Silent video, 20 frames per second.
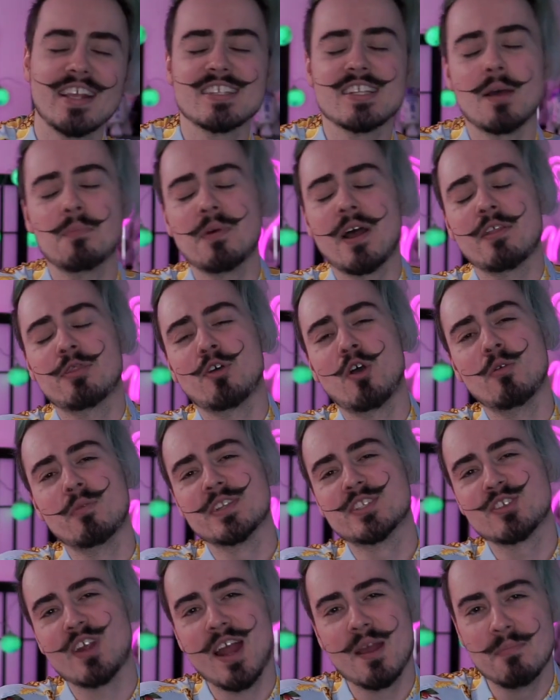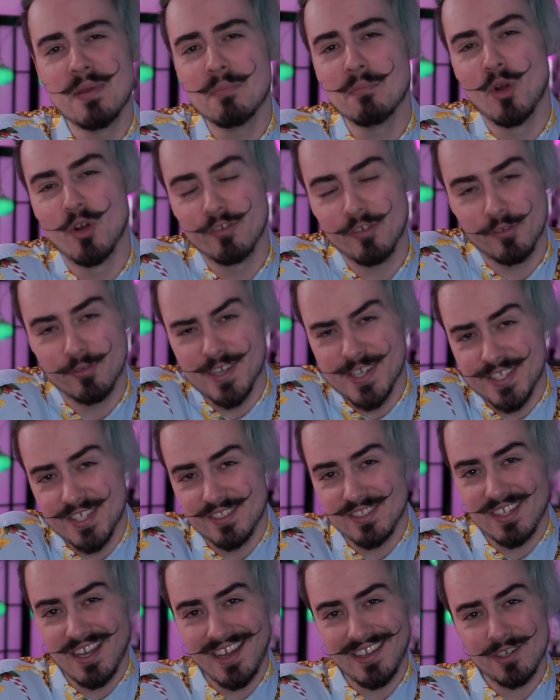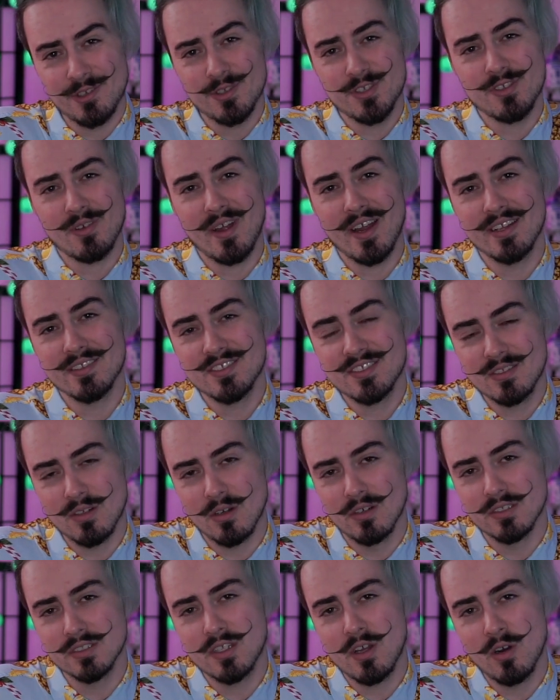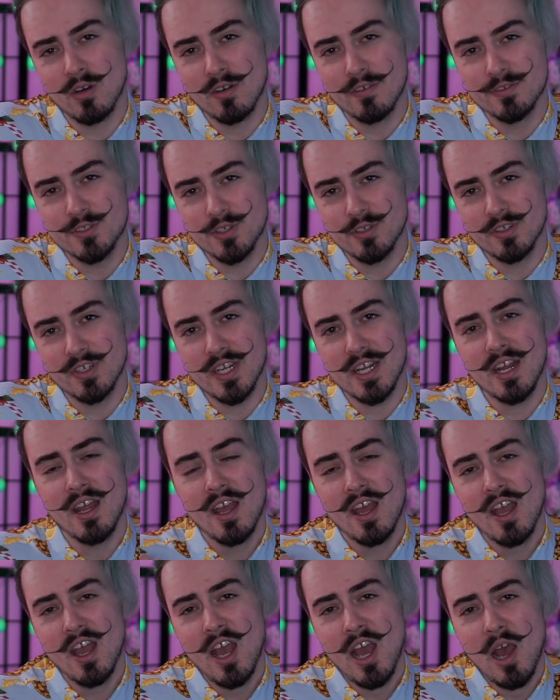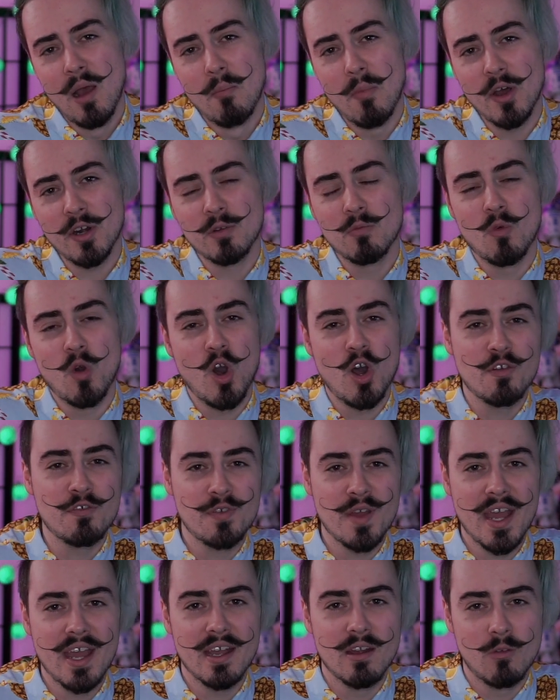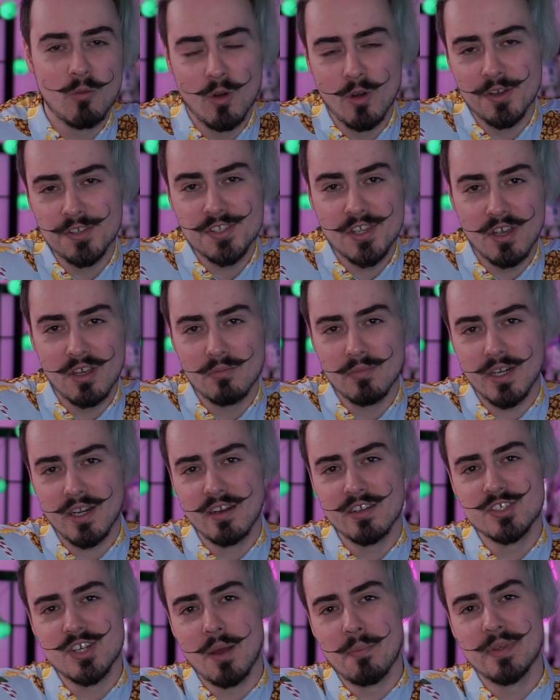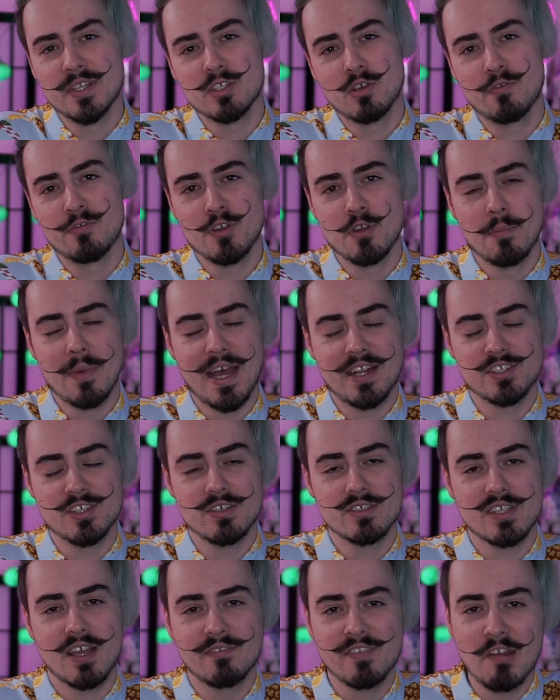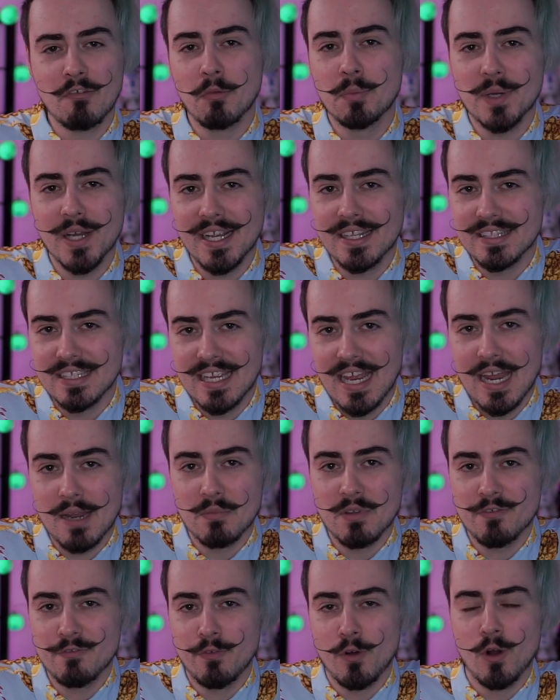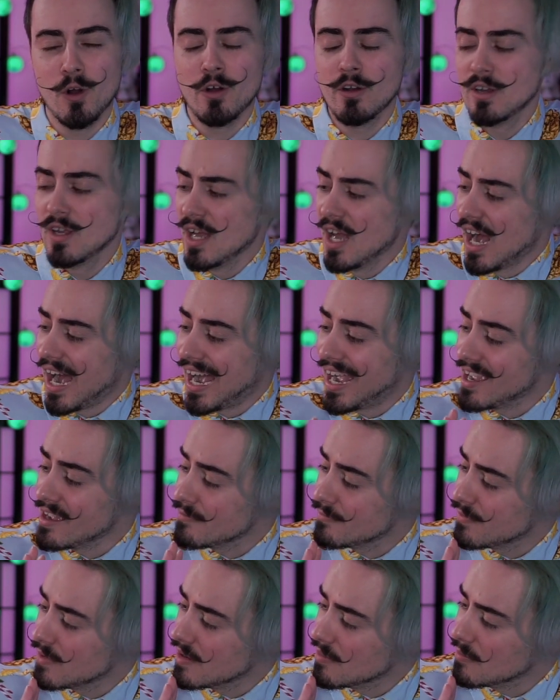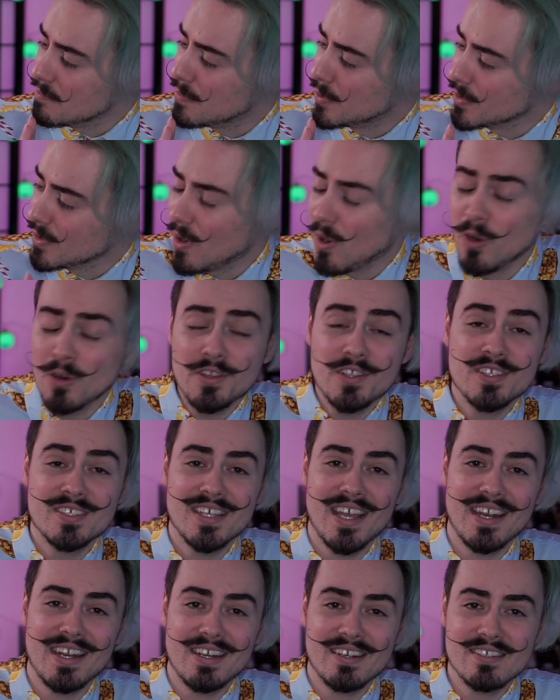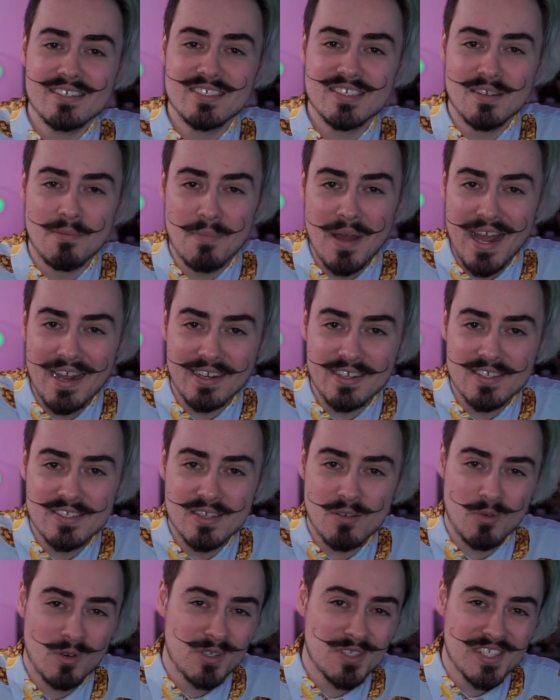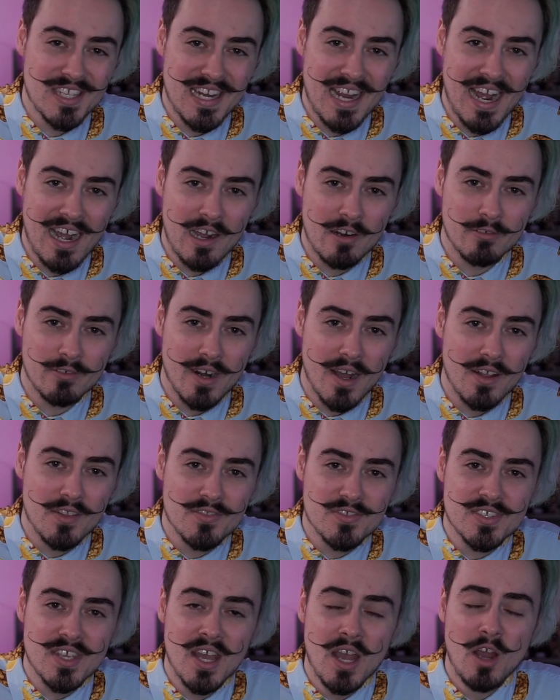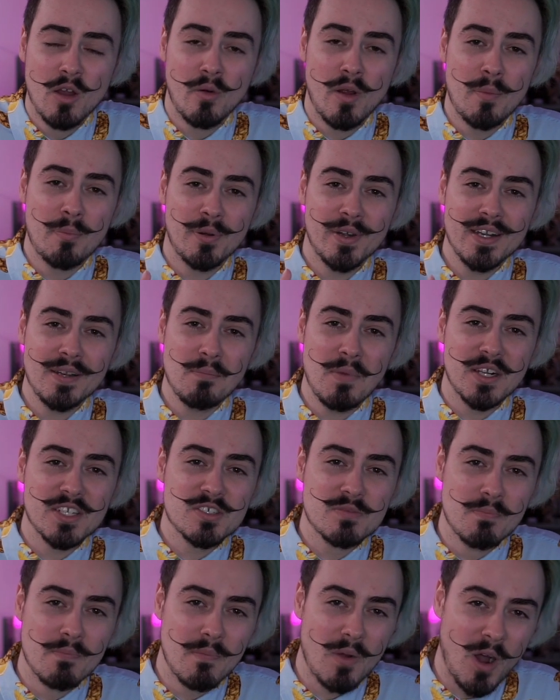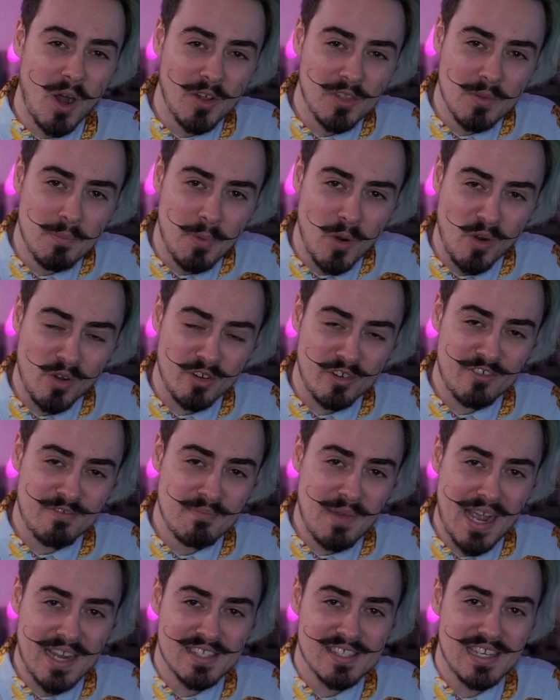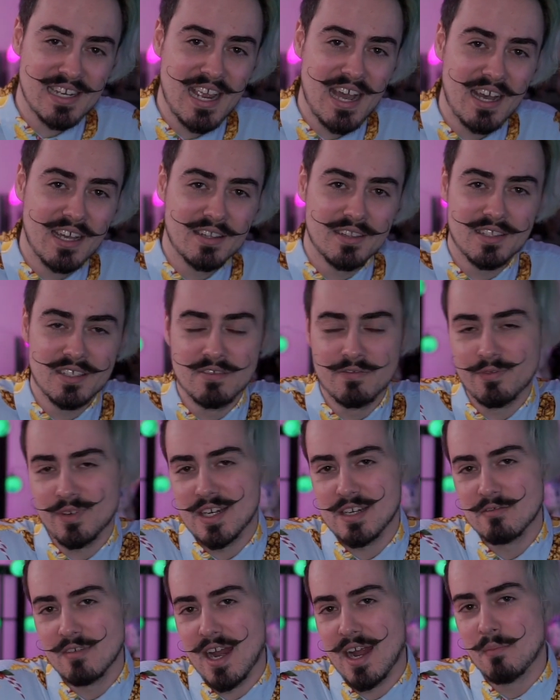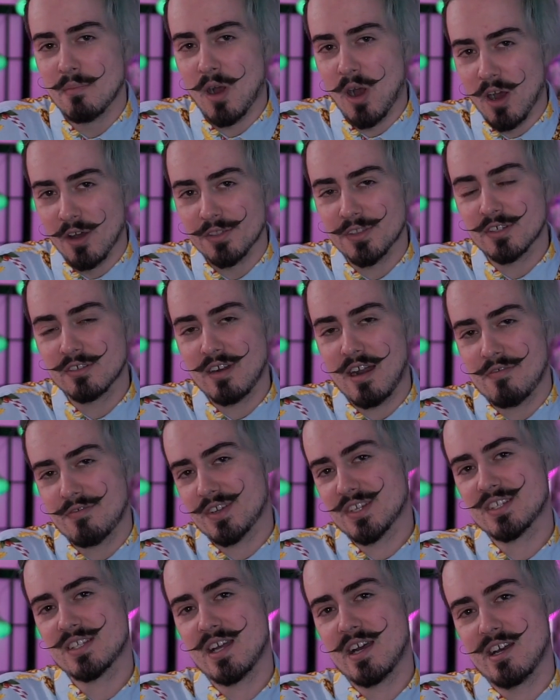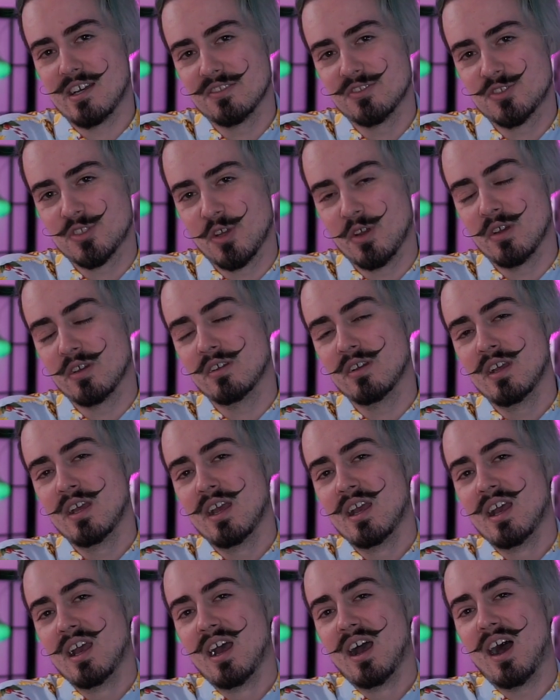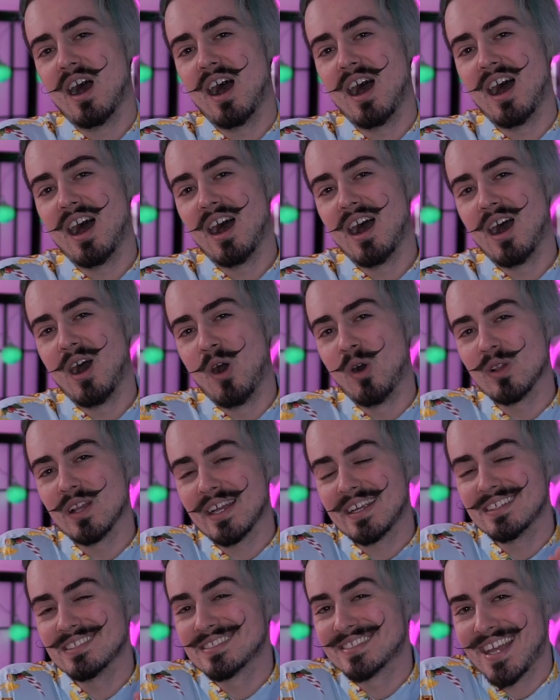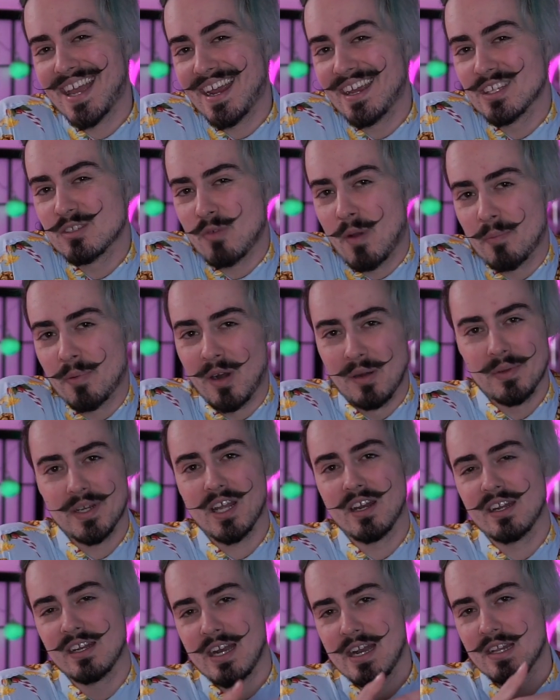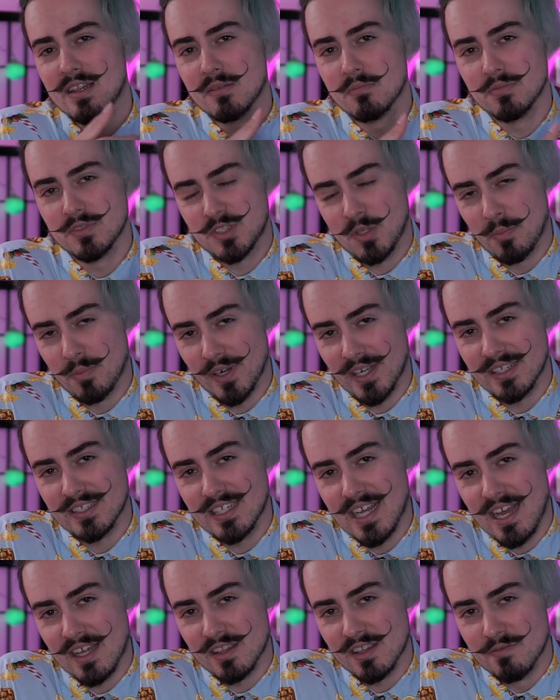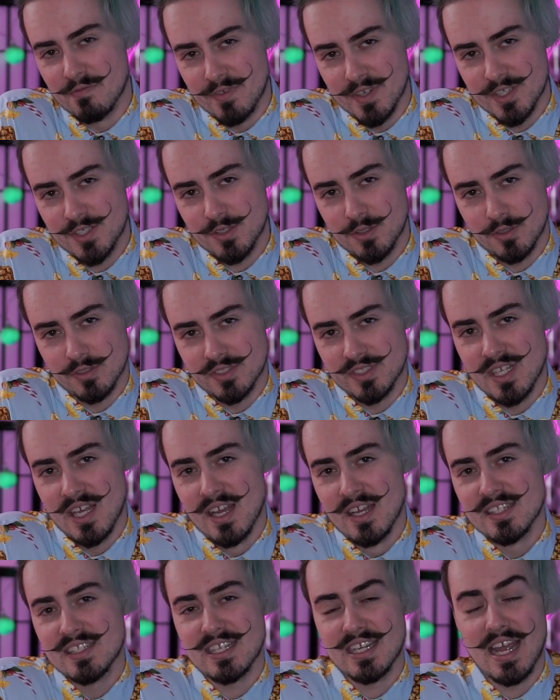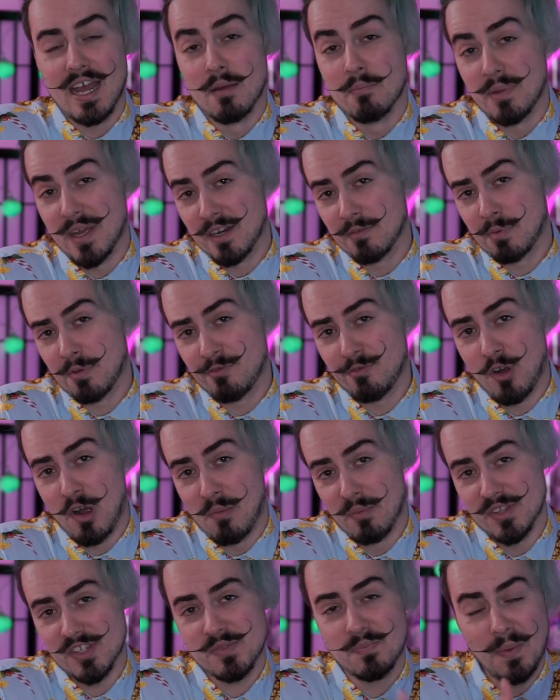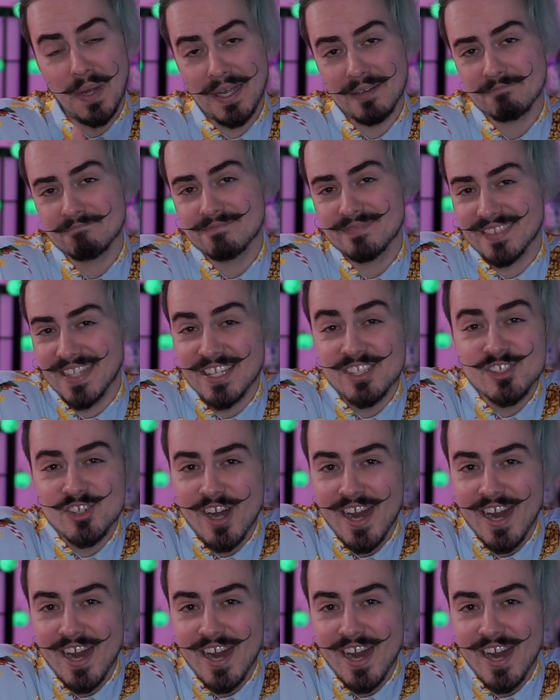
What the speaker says: up, I thought we'd try a bit more of a recent title, so I installed Call of Duty Modern Warfare, Warzone. We're going to jump into a few matches. I've never played the game before. I've put all the settings to max. We'll see how it runs. We're pretty much on the border of maxing out the VRAM on the graphics card, so all I can say is we're probably going to need to bring down the visuals to get better performance, but let's try it